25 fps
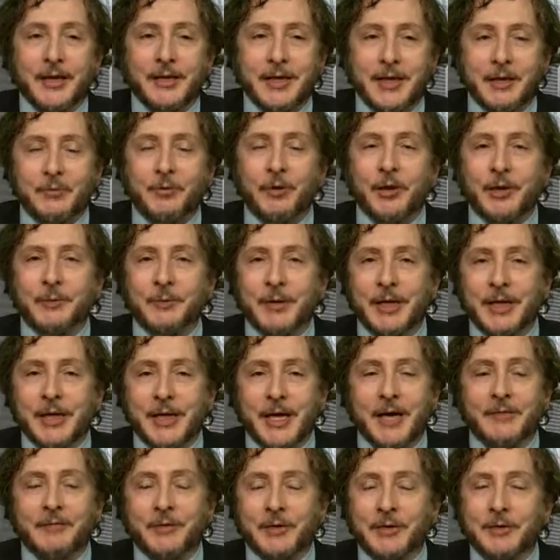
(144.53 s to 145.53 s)
he will
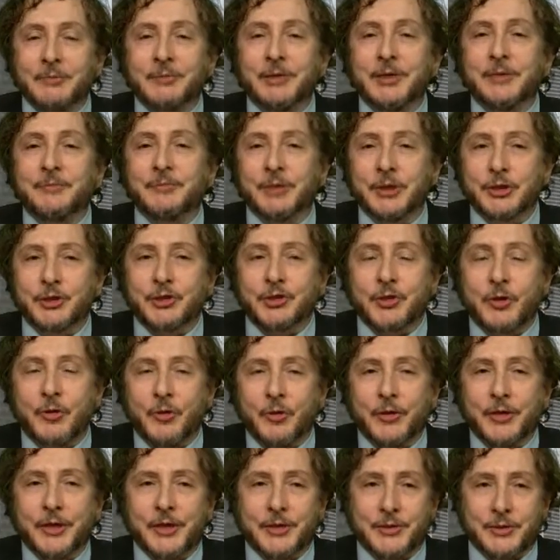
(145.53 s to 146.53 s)
inevitably be
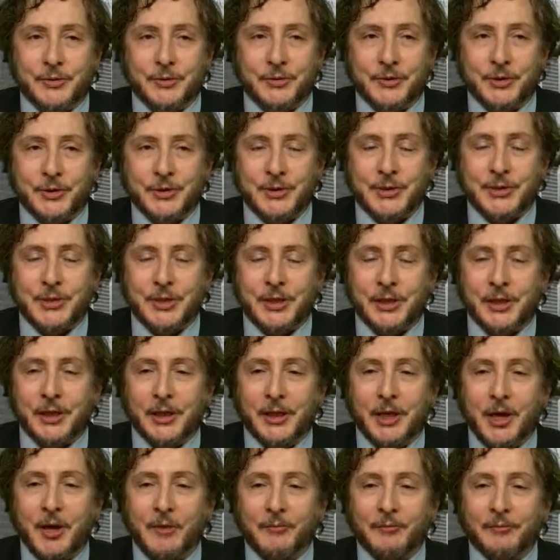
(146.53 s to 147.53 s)
drawn into this
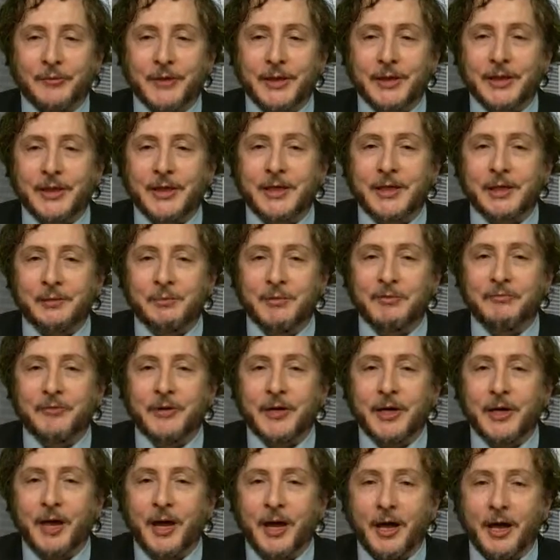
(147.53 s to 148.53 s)
conflict, and it'll be
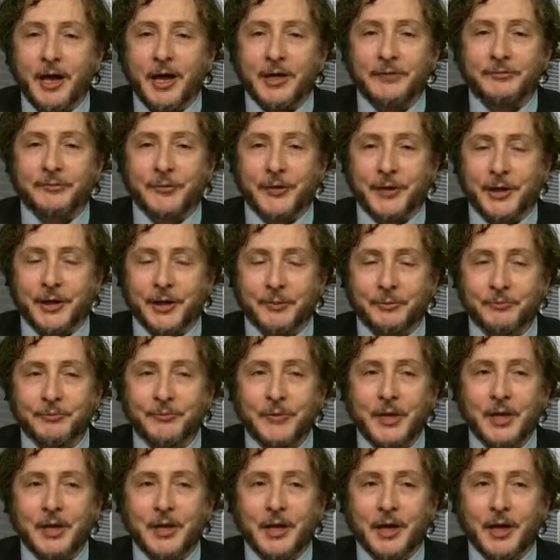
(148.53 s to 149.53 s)
very hard for him